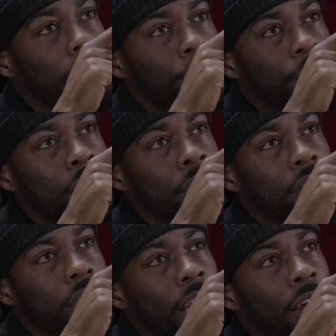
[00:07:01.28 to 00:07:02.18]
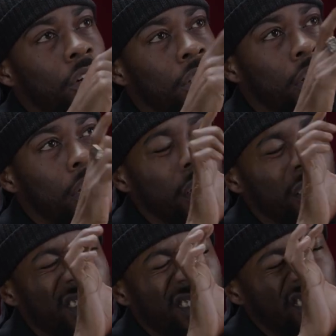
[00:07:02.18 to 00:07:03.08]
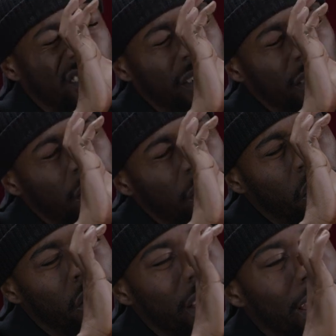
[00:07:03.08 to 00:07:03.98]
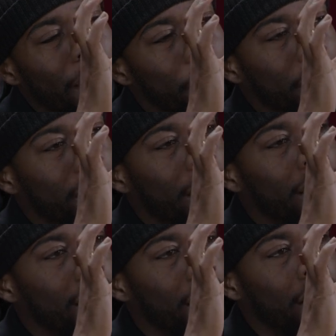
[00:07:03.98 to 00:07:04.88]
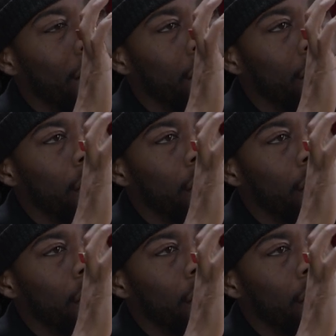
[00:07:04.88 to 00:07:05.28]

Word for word: difference, like on a, on a habitat thing.